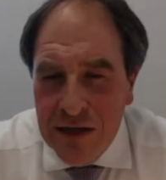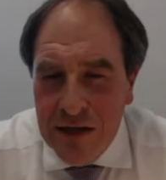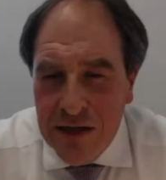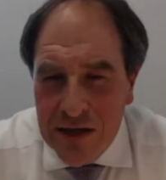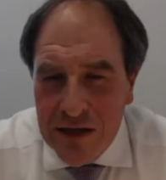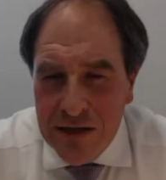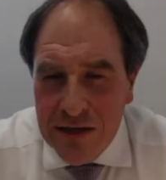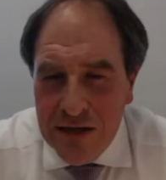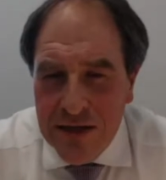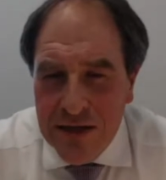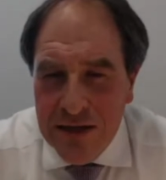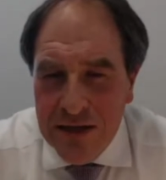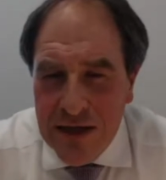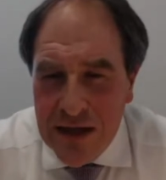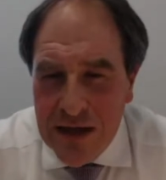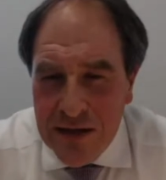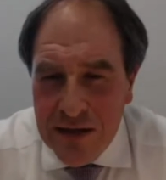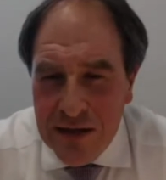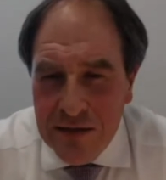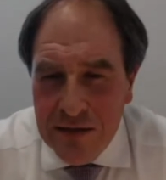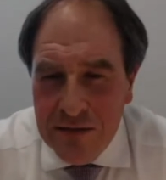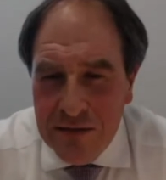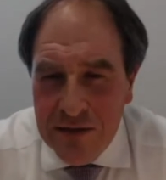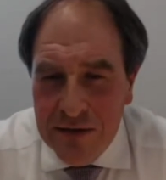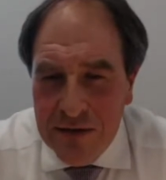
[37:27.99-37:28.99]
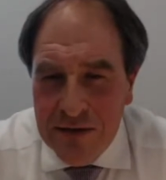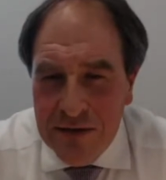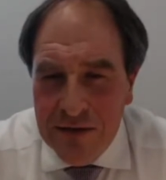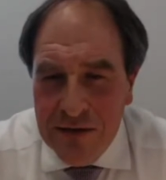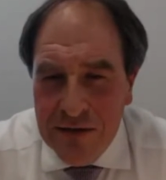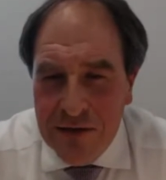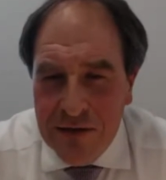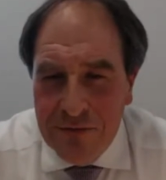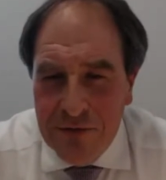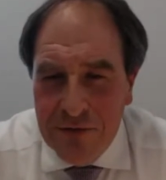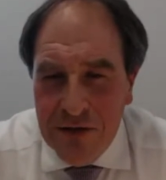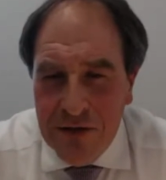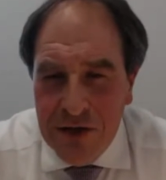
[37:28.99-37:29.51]
understanding that
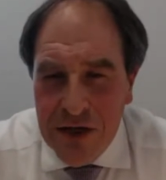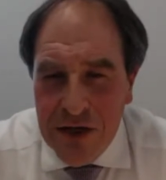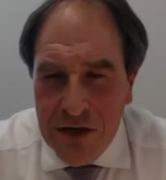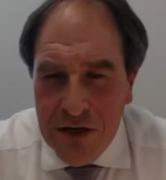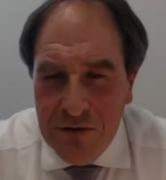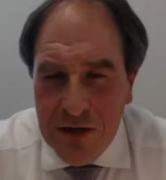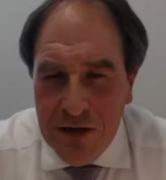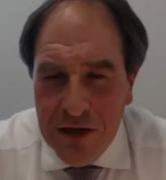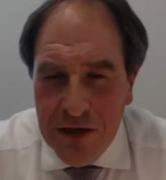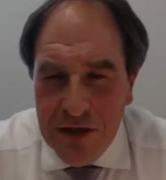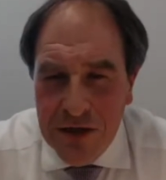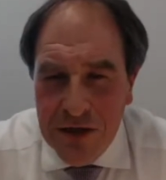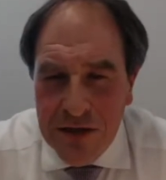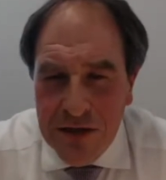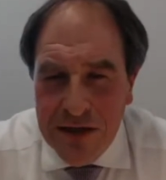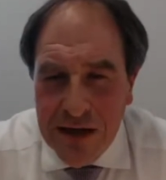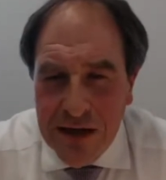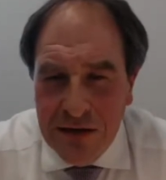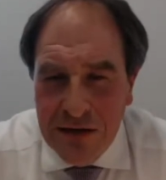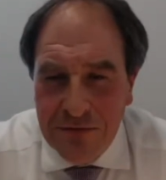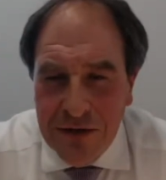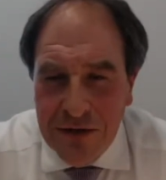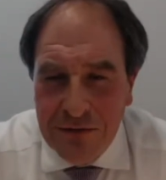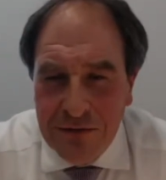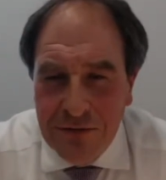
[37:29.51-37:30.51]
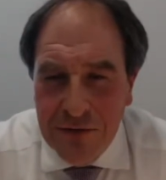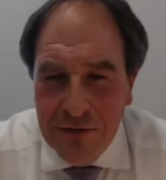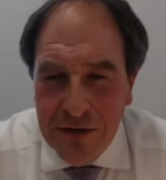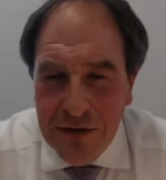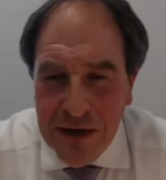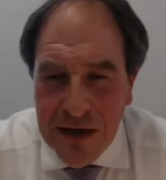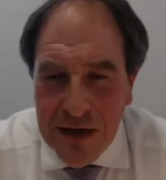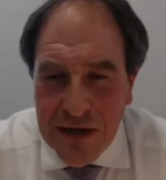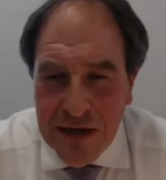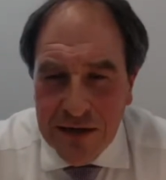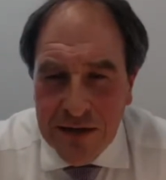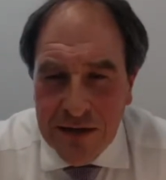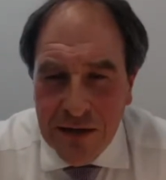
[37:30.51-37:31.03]
different generations have different
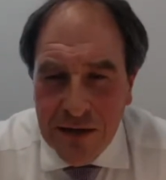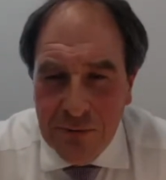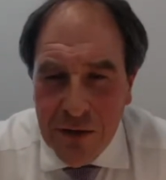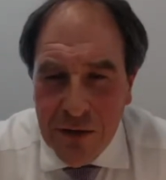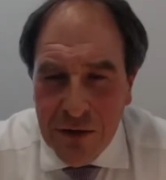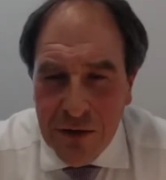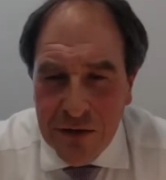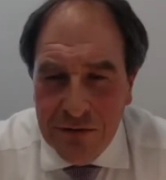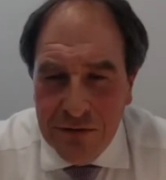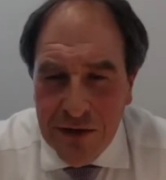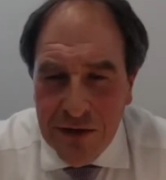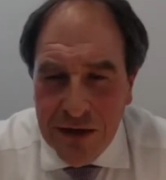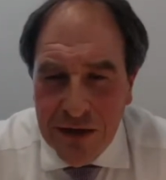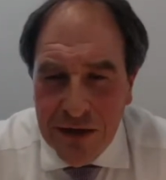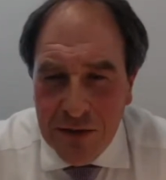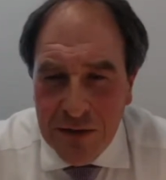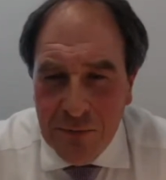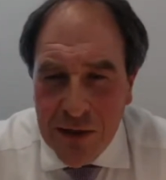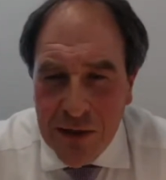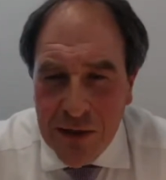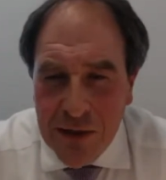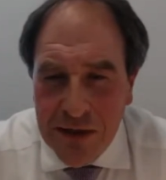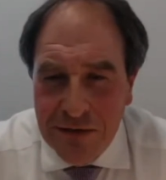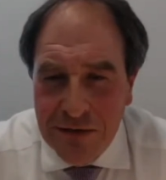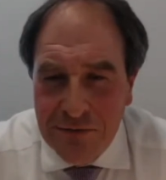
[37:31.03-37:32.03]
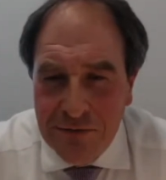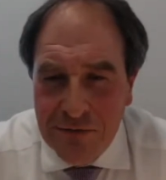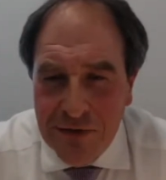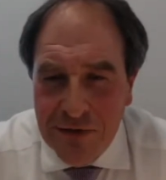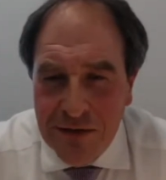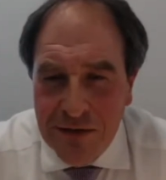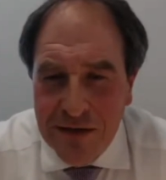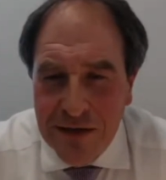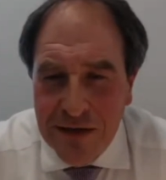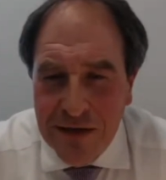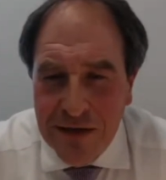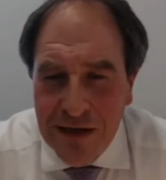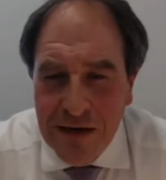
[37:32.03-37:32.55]
needs, they're motivated by
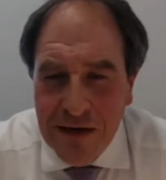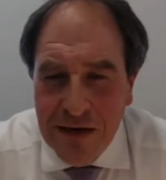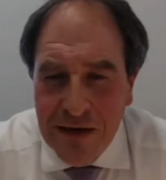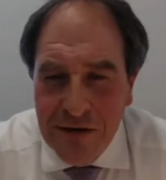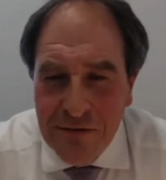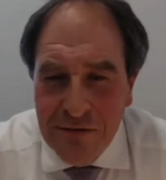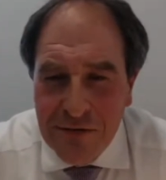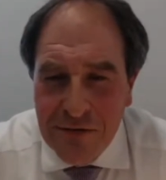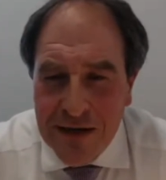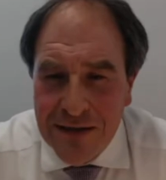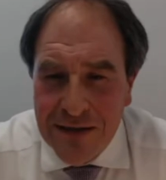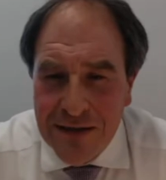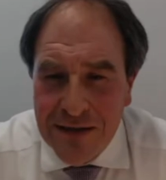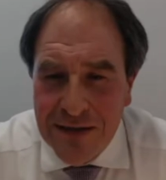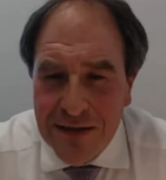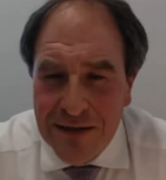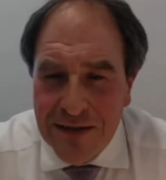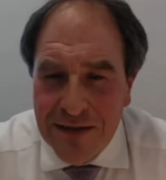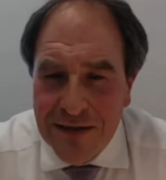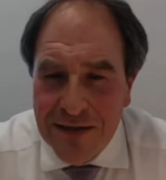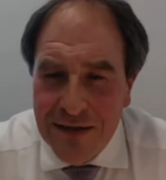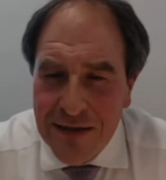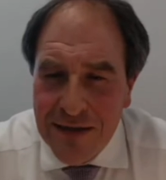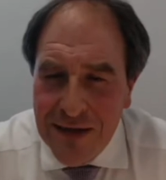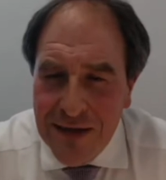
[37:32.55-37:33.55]
different factors.